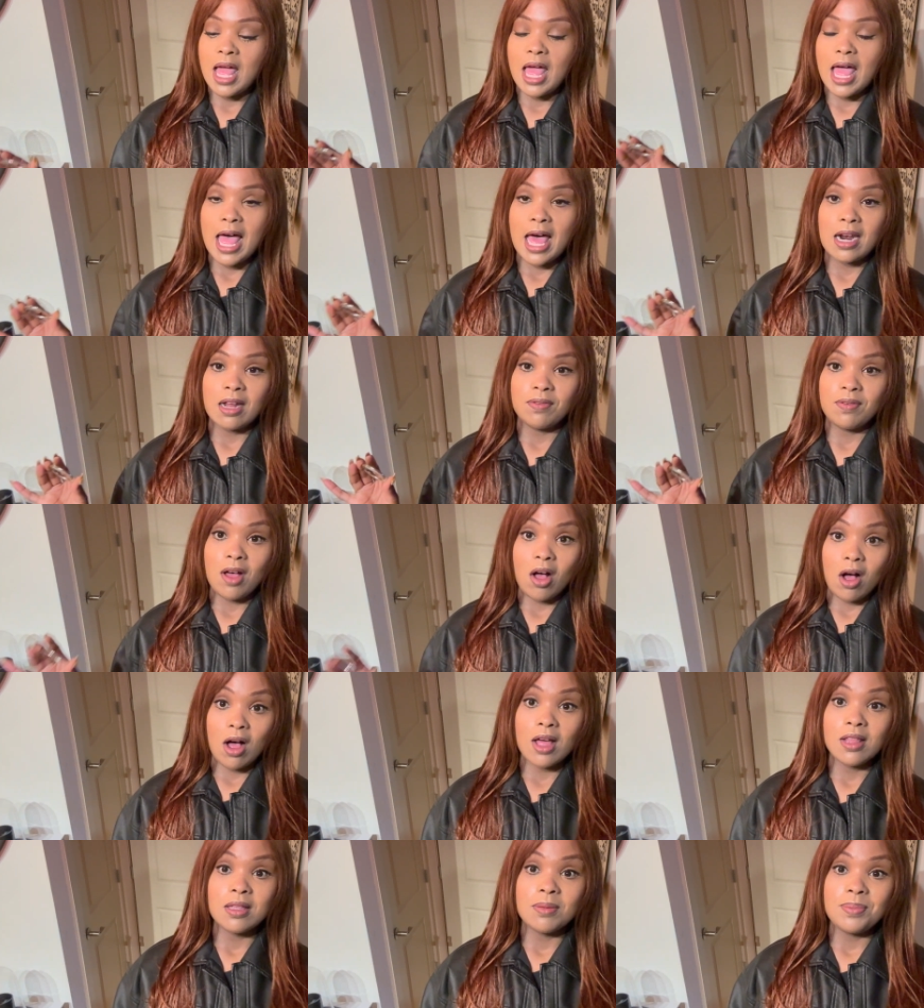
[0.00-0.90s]
Out of
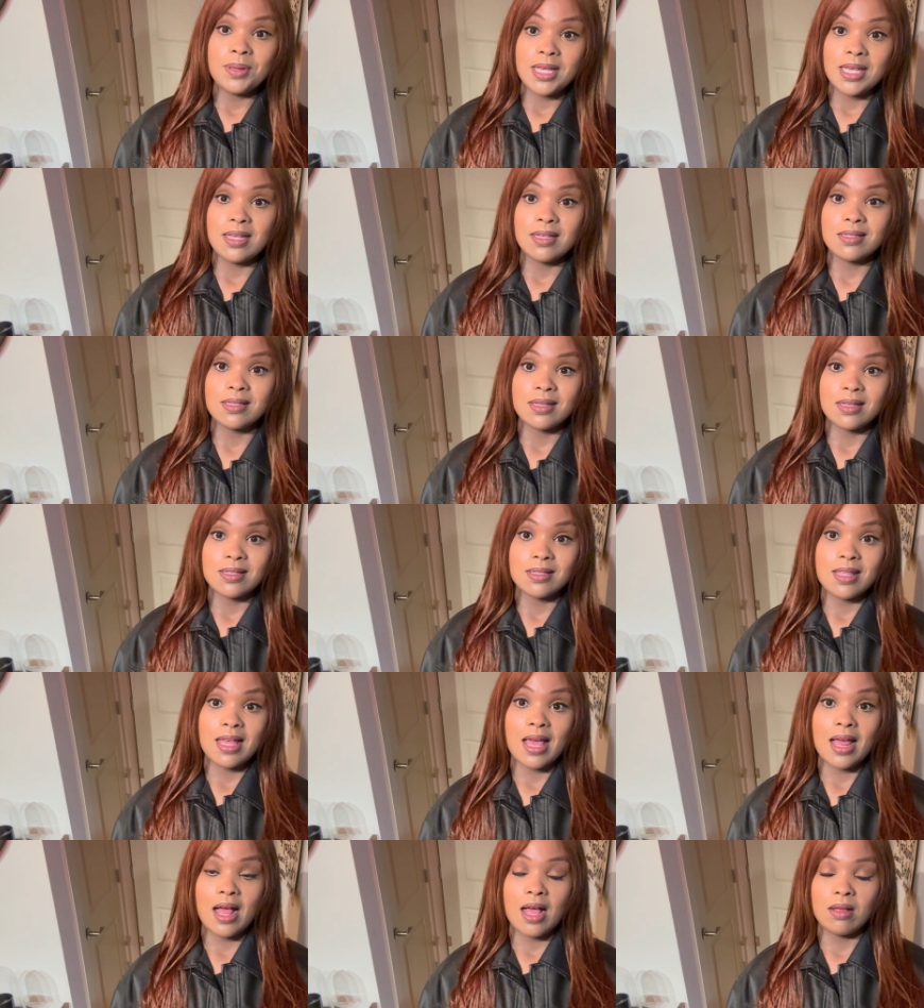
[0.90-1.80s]
all the pieces
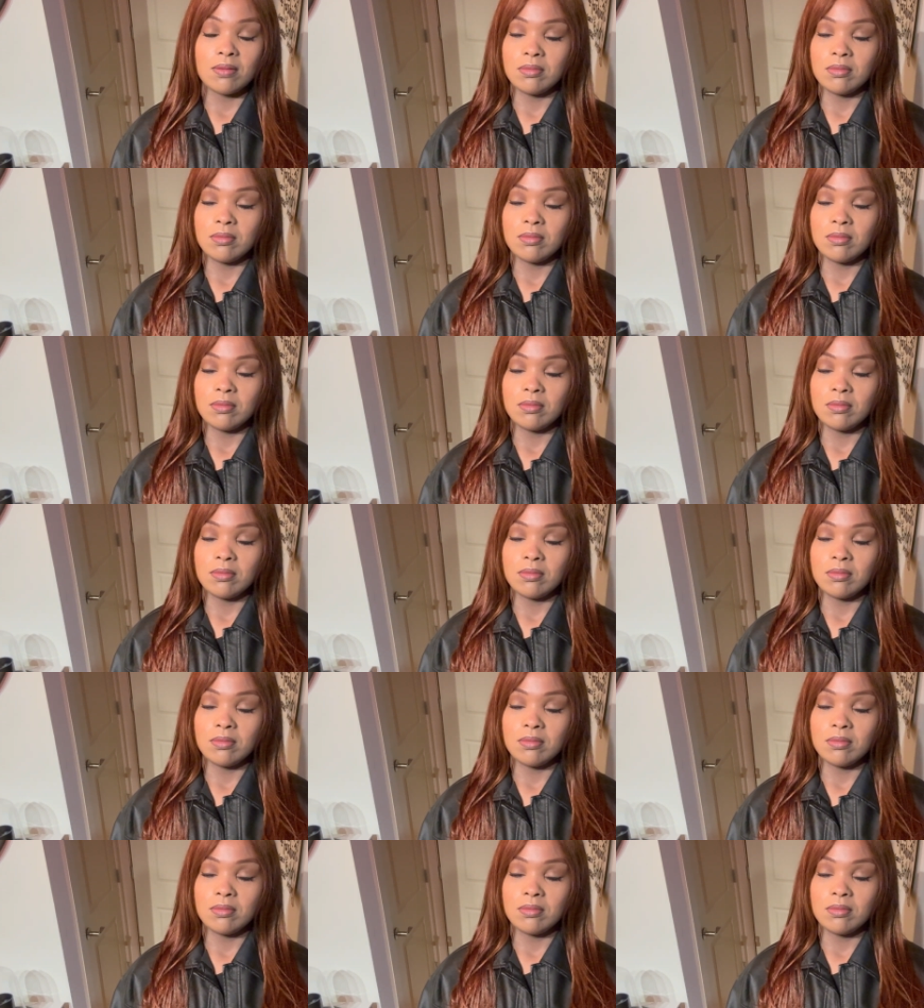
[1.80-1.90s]
that,